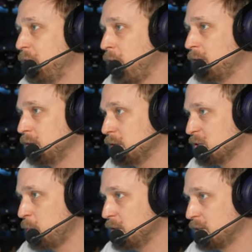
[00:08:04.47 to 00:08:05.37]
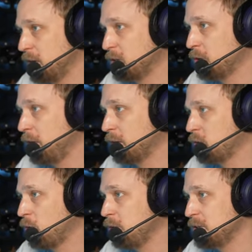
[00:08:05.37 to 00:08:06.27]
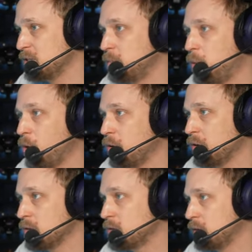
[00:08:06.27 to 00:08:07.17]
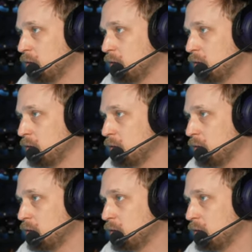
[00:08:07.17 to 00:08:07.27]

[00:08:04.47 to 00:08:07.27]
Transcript: that did is basically connect all these points.